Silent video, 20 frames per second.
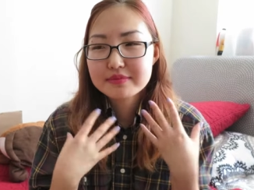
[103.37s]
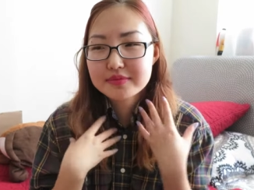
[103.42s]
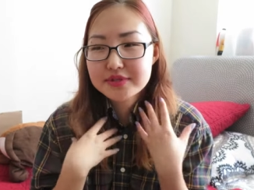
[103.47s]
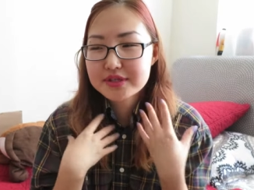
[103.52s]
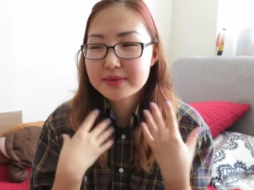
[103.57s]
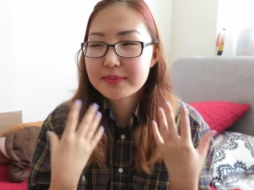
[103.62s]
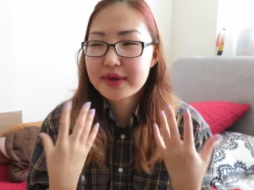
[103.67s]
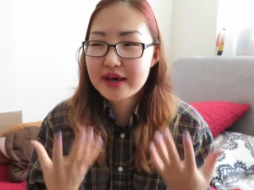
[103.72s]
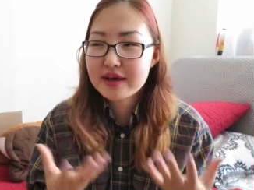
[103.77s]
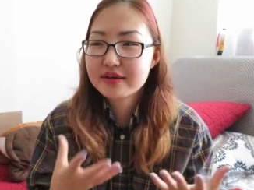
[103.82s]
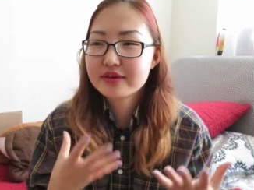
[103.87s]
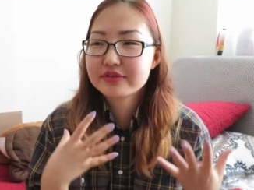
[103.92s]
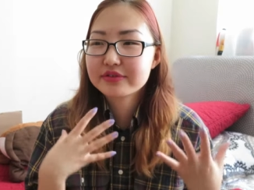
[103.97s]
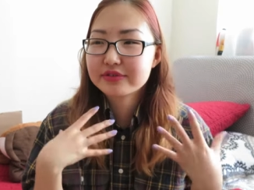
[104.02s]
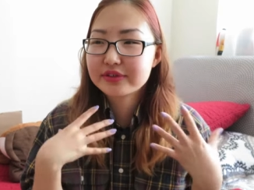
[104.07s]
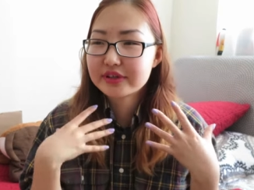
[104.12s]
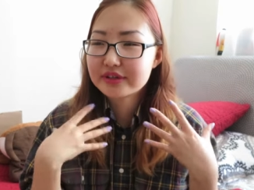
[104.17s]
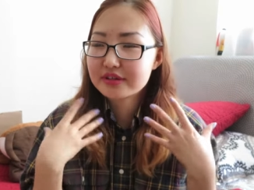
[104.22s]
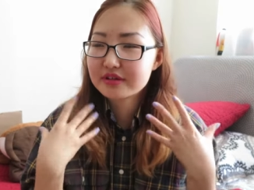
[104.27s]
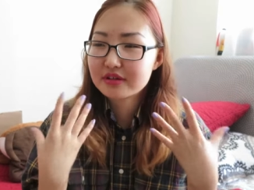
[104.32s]
some kind
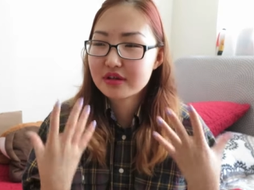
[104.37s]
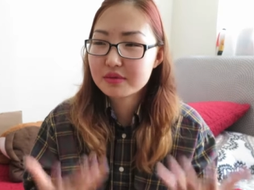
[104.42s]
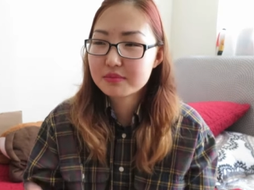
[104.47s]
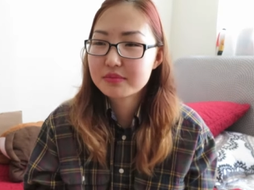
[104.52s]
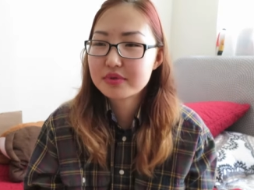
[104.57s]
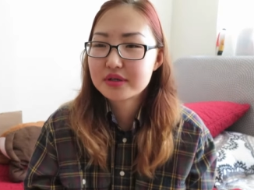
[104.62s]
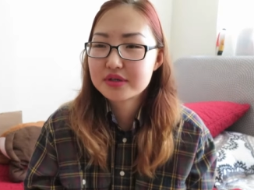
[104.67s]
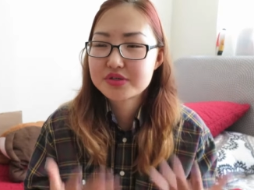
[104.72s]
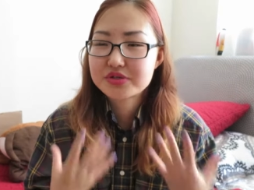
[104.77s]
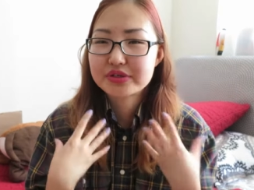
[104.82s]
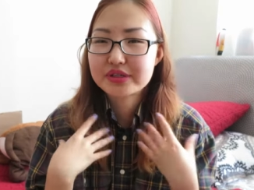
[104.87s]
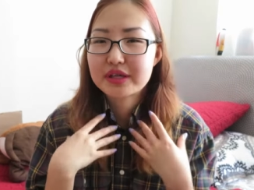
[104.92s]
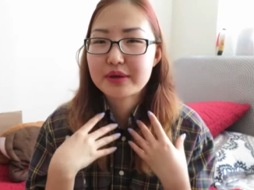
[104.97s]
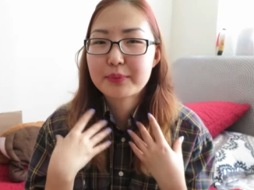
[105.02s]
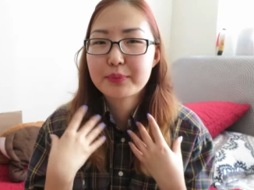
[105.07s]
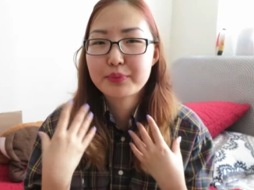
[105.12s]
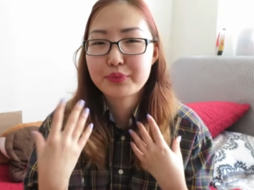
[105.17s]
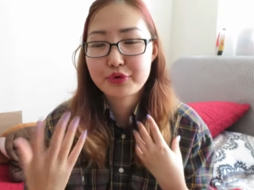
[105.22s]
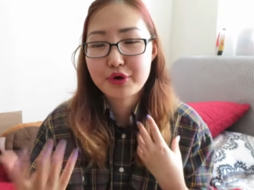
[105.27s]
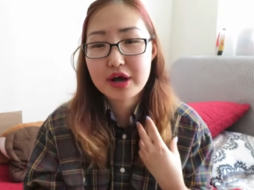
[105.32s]
of like numbers or
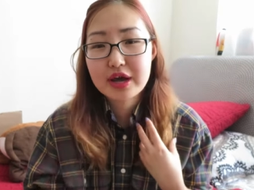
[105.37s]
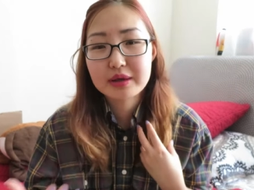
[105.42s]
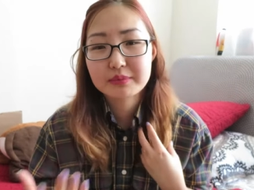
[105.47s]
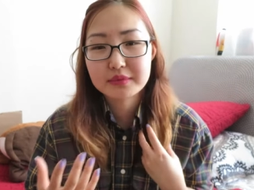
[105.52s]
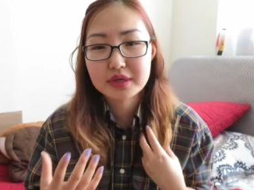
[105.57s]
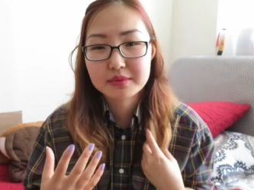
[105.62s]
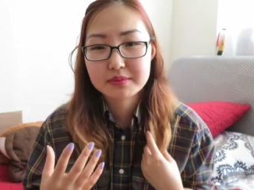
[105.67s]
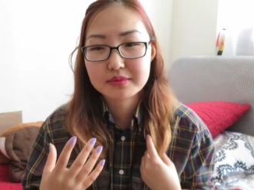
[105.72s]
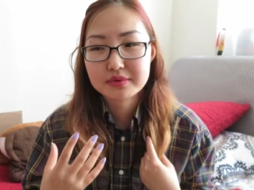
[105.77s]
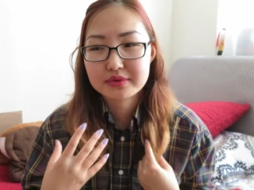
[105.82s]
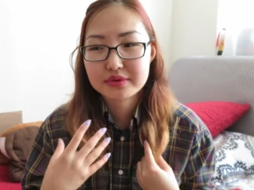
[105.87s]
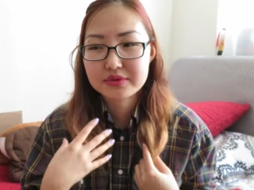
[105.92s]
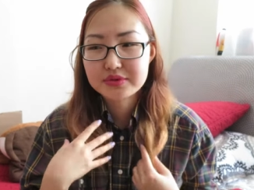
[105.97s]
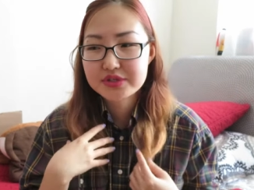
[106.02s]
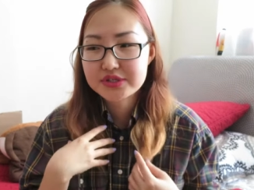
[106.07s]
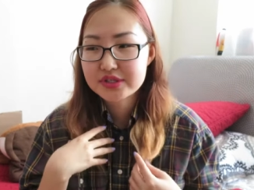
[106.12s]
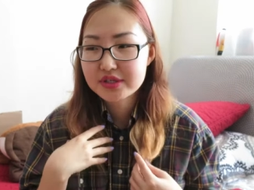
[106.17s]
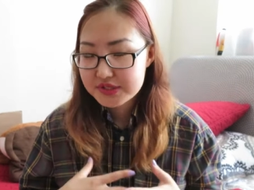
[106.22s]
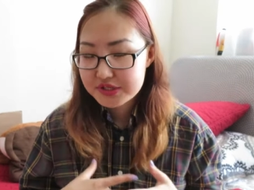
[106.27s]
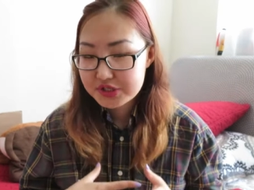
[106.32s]
like prime
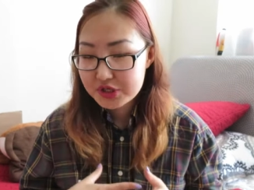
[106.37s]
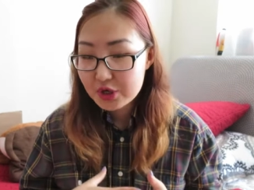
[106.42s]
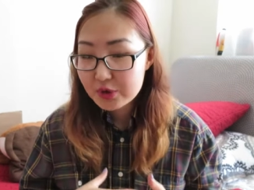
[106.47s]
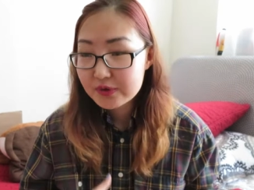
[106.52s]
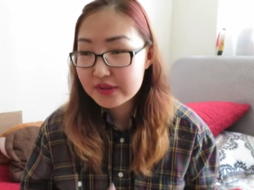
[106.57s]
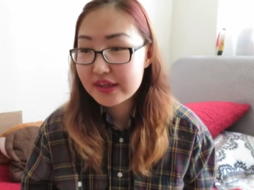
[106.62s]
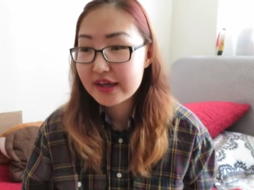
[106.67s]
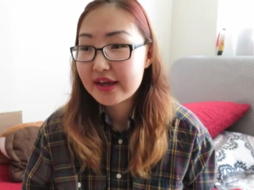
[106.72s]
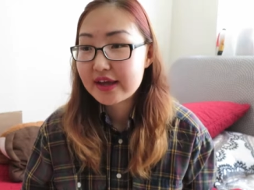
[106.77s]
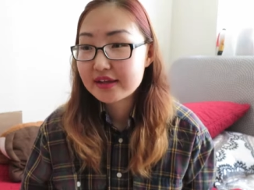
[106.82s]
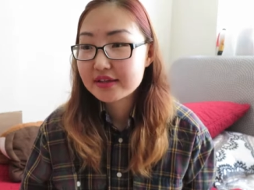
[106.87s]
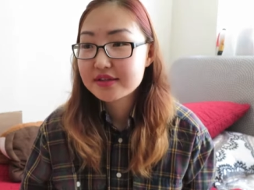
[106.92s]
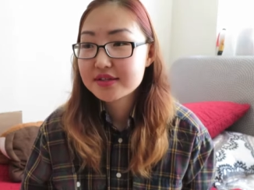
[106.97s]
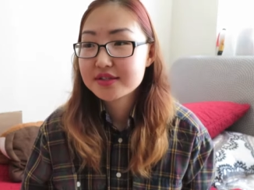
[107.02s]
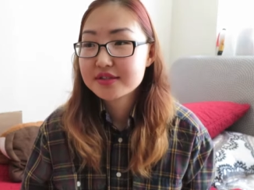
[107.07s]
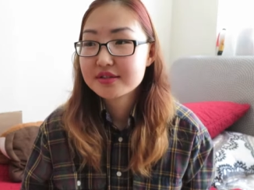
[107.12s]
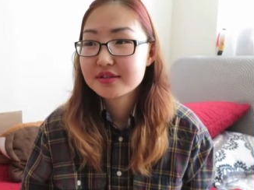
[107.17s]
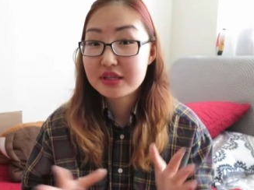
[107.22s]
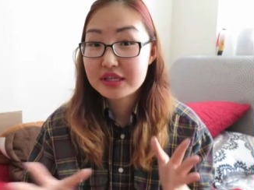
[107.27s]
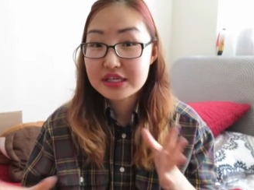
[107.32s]
numbers so that
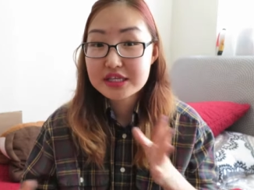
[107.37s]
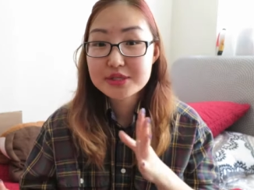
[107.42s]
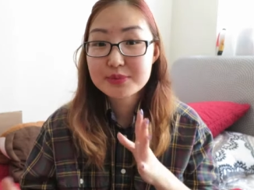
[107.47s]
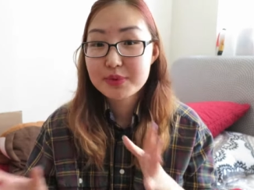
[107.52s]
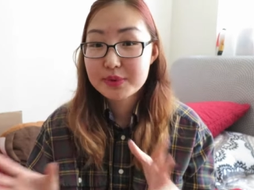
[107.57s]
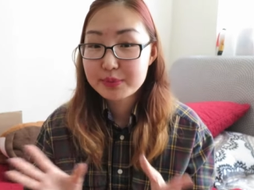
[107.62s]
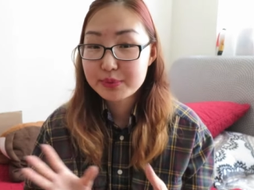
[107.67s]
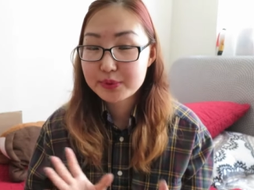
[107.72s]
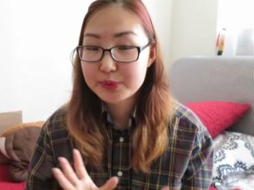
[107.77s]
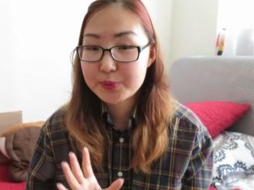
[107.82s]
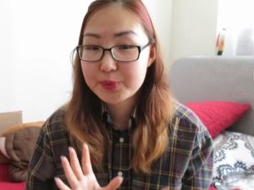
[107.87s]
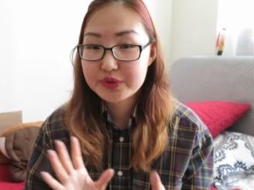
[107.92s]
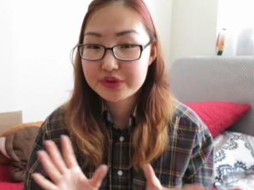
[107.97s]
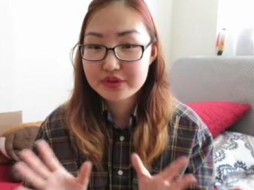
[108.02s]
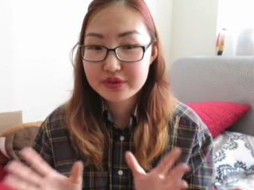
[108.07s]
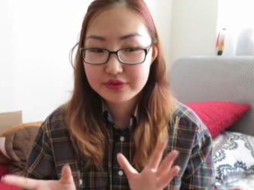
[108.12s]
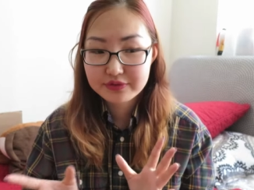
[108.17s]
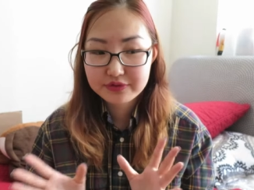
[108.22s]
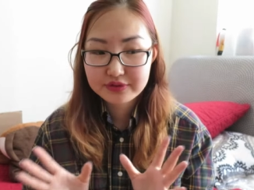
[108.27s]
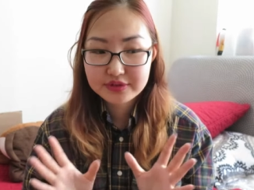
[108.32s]
these people
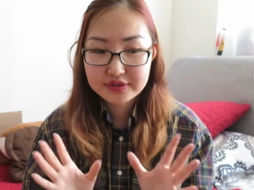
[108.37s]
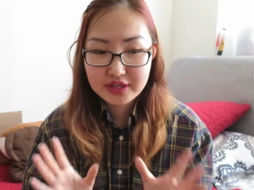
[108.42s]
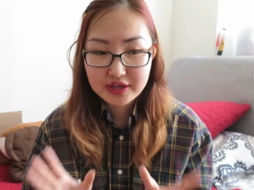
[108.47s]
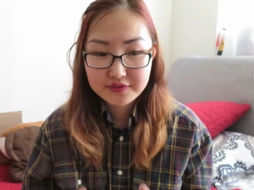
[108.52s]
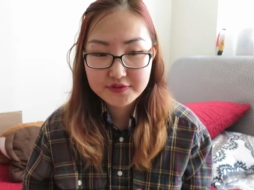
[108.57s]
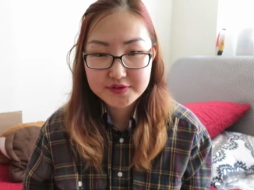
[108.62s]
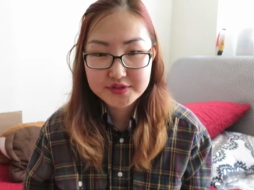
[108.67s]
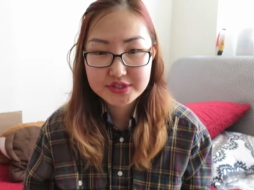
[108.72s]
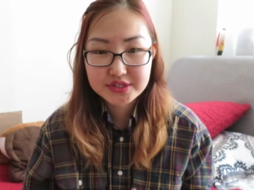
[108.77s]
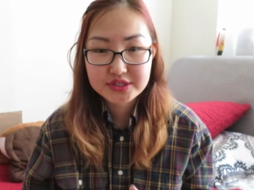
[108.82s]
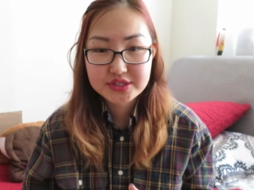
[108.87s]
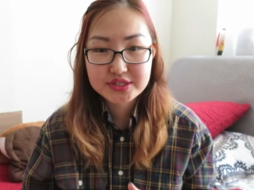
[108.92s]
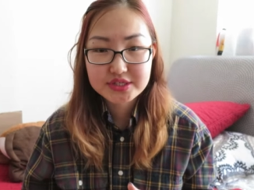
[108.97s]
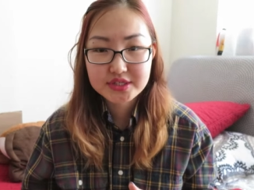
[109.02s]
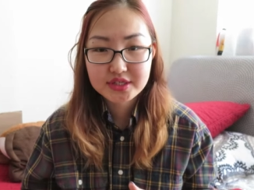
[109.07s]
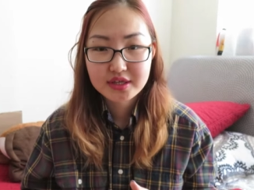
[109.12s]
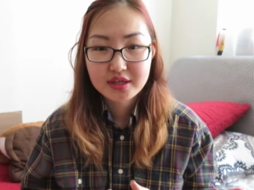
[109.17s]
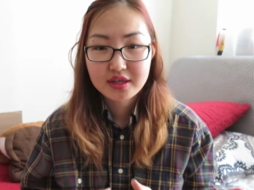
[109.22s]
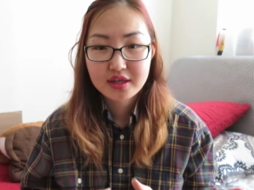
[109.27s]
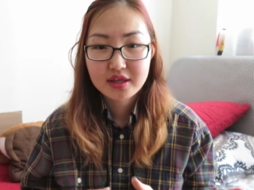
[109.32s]
with different deficits